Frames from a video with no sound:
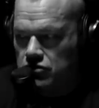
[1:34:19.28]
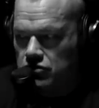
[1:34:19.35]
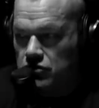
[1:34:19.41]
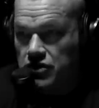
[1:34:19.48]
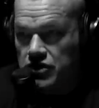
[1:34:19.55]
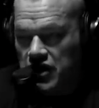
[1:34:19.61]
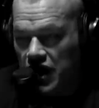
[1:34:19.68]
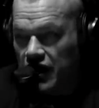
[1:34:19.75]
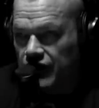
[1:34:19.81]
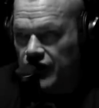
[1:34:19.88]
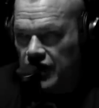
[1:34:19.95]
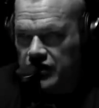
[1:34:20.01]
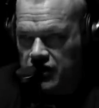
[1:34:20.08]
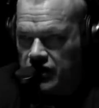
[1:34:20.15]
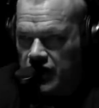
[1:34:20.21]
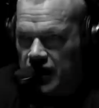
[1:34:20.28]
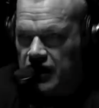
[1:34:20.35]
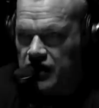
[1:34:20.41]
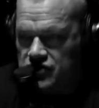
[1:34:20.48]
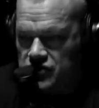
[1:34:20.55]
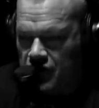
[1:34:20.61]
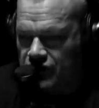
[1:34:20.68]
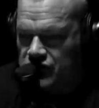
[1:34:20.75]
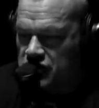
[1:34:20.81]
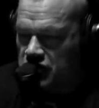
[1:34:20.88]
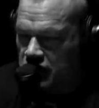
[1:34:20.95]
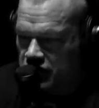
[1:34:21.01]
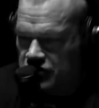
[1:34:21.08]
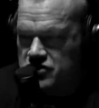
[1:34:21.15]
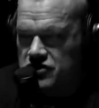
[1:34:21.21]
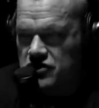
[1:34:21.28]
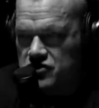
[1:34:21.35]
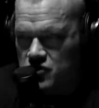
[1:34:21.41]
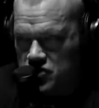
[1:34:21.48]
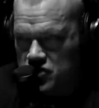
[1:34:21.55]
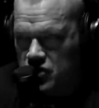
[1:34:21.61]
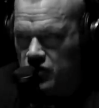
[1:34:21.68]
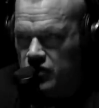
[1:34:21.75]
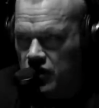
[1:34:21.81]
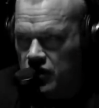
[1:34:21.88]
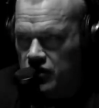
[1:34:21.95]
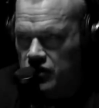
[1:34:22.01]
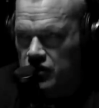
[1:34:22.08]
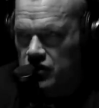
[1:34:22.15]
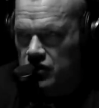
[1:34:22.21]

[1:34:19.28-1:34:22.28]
Well, yeah. In that in that case, you have to say, hey, listen, this is what's going on.